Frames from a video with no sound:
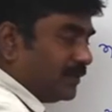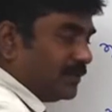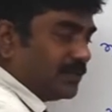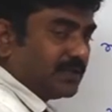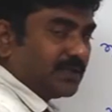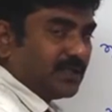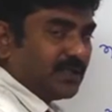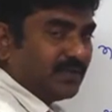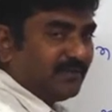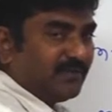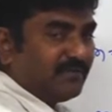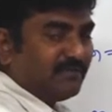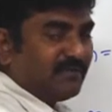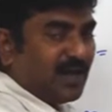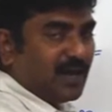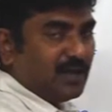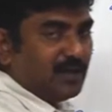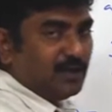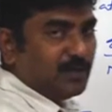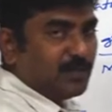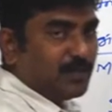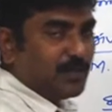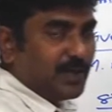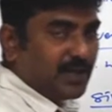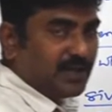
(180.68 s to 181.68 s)
Given
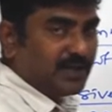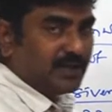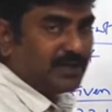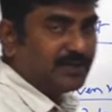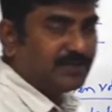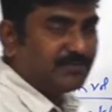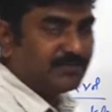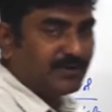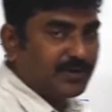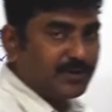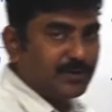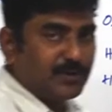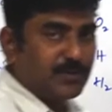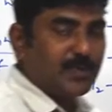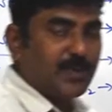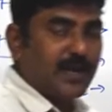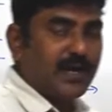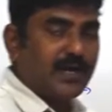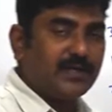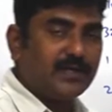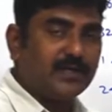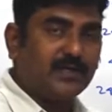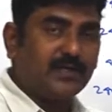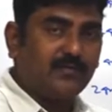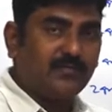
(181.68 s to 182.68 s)
volume by
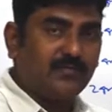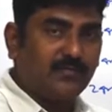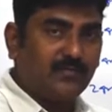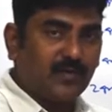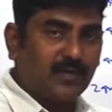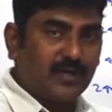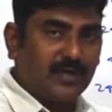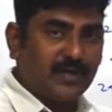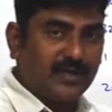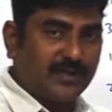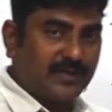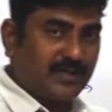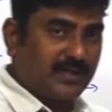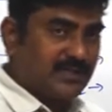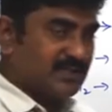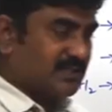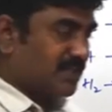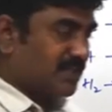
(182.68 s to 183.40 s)
22.4 liters.